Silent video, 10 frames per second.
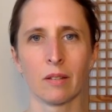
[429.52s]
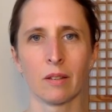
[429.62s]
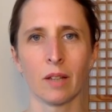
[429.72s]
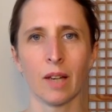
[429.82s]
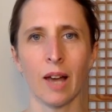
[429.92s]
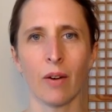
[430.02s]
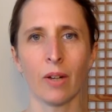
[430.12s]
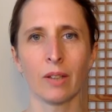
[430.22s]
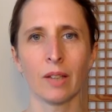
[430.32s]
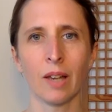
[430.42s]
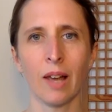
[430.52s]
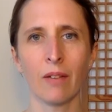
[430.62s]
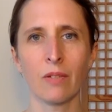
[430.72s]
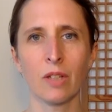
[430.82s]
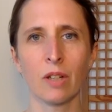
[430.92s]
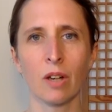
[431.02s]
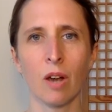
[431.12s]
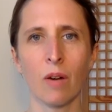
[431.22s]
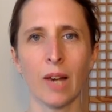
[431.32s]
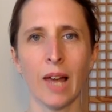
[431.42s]
Allowing the left
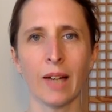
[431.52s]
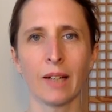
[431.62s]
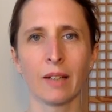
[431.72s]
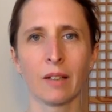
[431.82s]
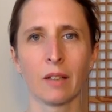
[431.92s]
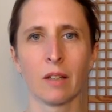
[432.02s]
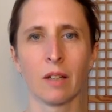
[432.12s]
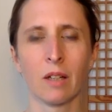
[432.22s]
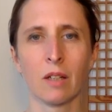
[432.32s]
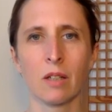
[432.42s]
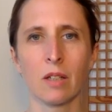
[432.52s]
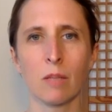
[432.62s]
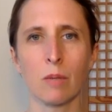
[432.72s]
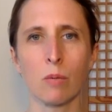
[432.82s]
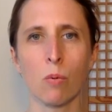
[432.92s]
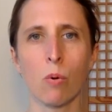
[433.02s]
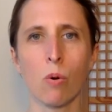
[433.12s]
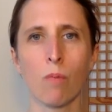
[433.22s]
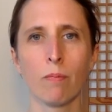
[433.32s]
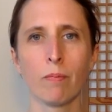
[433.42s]
lower leg to be
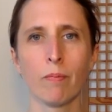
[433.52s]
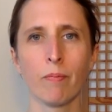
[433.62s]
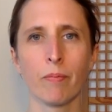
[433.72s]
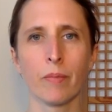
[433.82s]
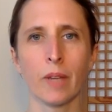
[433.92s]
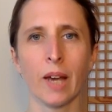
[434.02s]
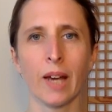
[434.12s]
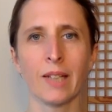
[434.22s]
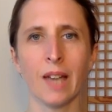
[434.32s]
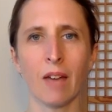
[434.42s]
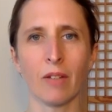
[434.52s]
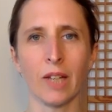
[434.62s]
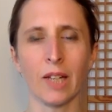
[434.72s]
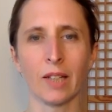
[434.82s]
warm and heavy.